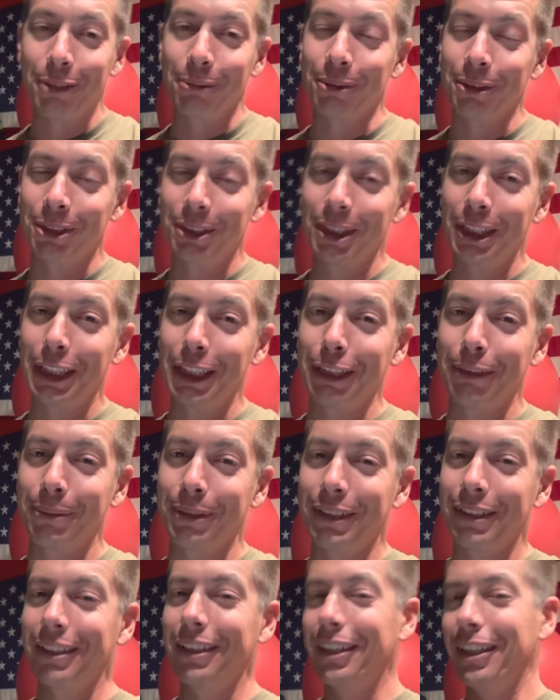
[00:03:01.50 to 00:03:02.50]
was she.
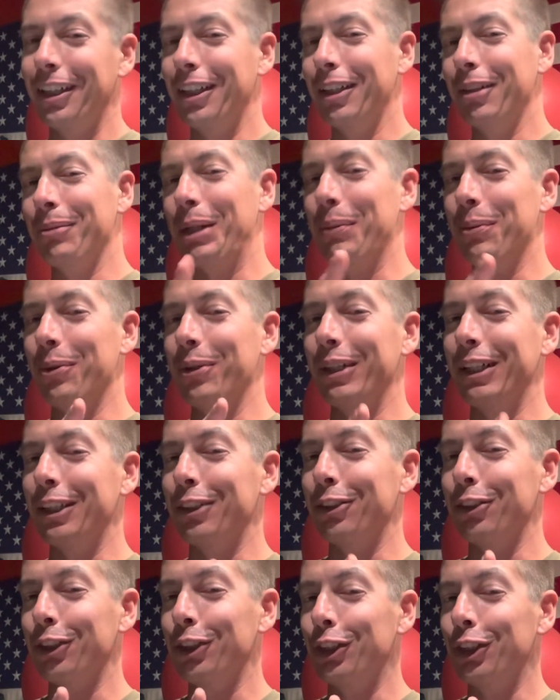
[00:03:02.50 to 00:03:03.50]
But my point
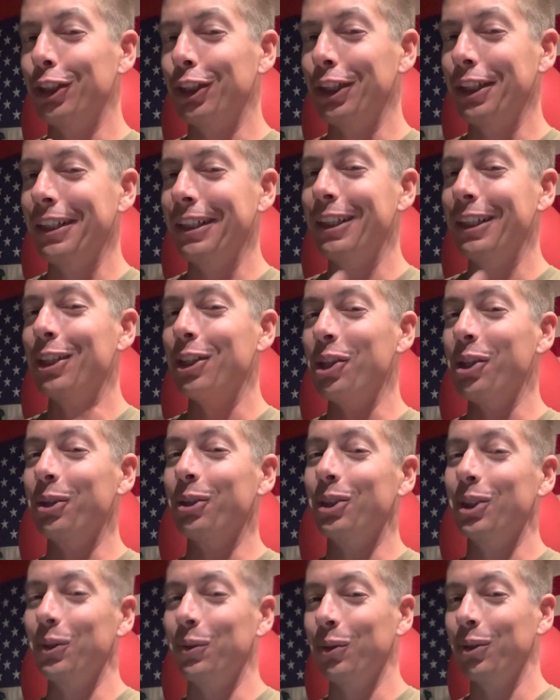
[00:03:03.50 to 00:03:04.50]
is, she didn't know
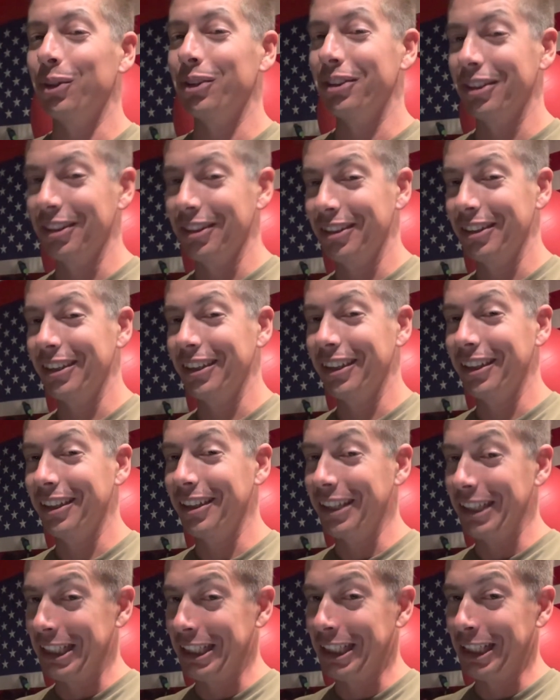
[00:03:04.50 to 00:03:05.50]
she wasn't in
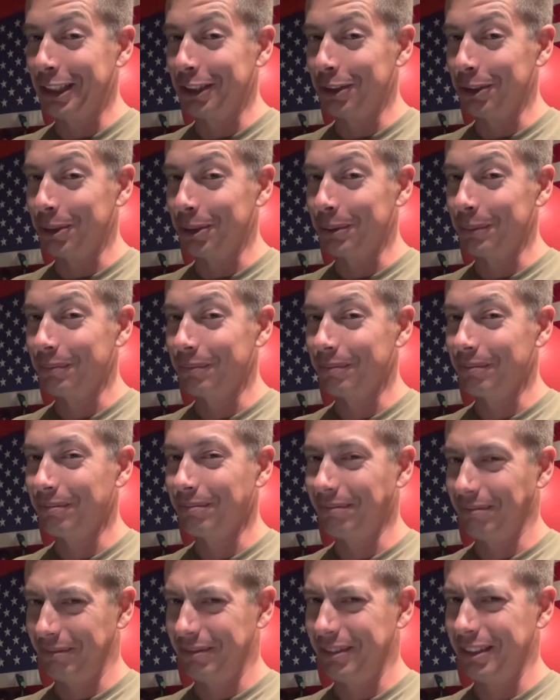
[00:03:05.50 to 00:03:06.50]
any danger.
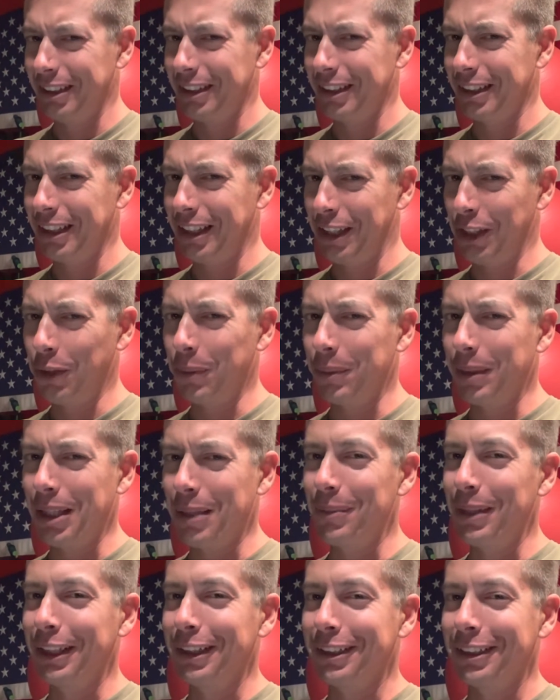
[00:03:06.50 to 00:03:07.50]
I hope that
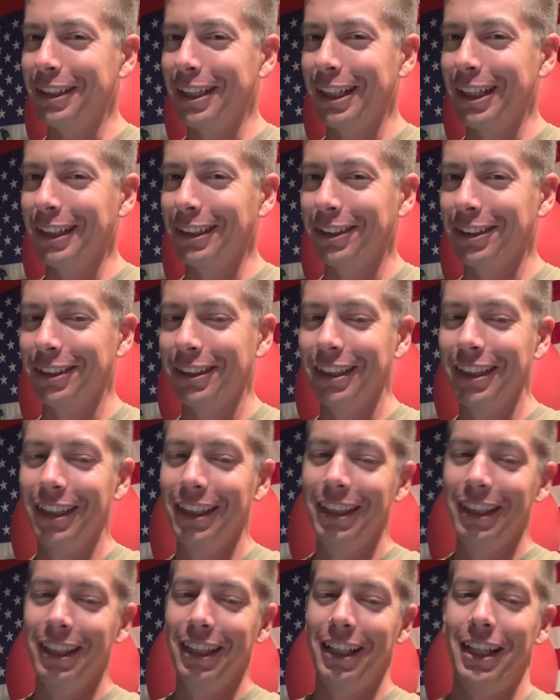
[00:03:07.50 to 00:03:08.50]
makes sense.
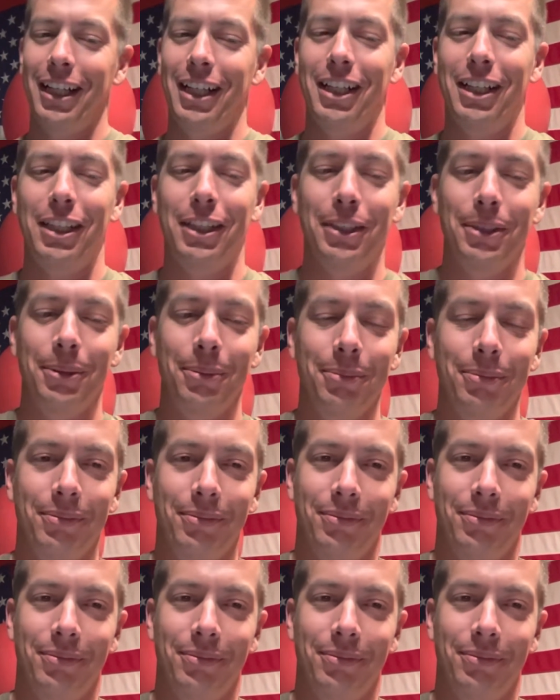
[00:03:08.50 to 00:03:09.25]
Um,